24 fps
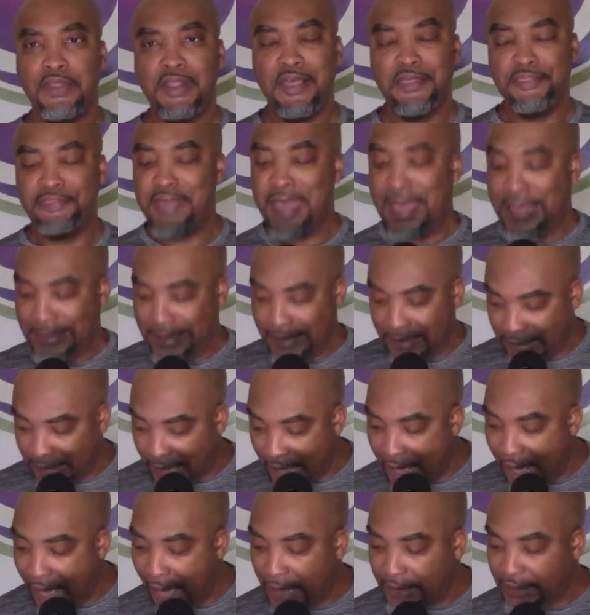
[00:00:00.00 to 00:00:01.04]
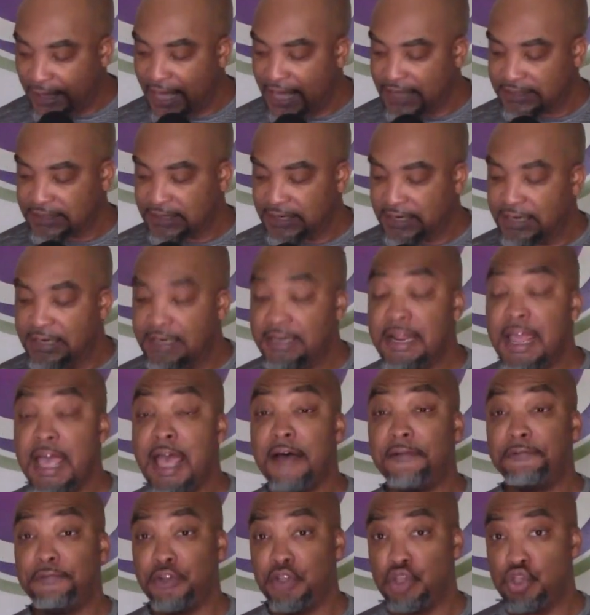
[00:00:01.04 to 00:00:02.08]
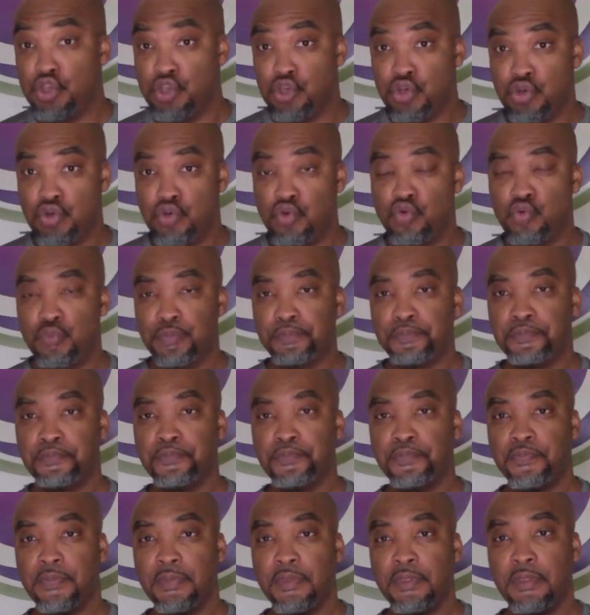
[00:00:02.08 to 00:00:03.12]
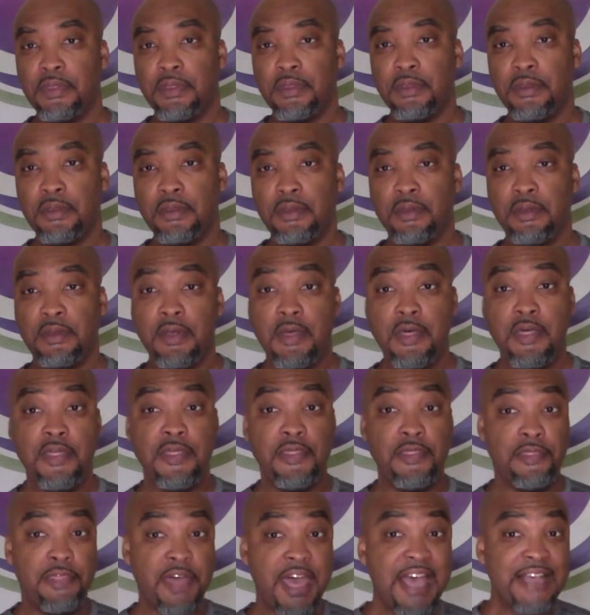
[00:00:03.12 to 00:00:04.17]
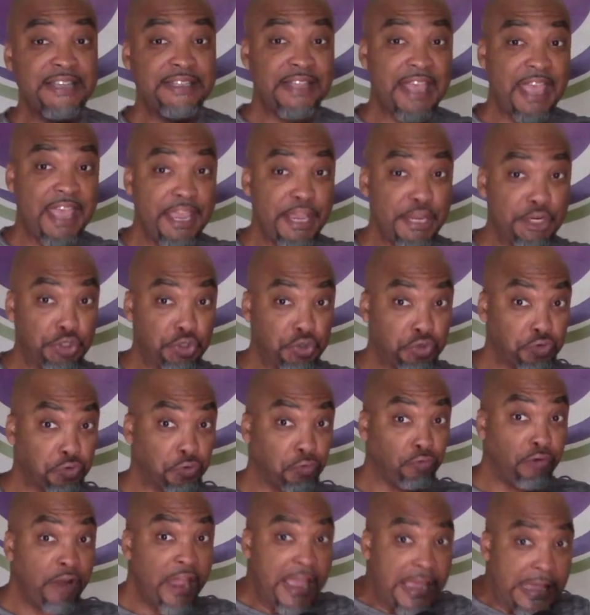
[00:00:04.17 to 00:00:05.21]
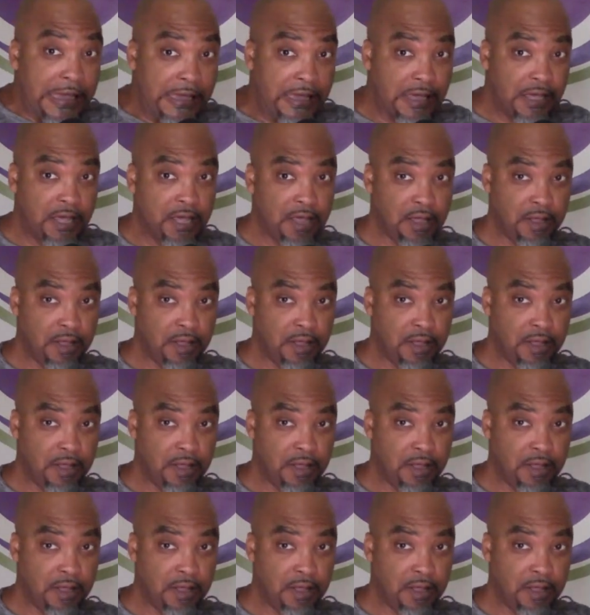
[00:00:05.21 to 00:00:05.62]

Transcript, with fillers: that God has left you, that's a trick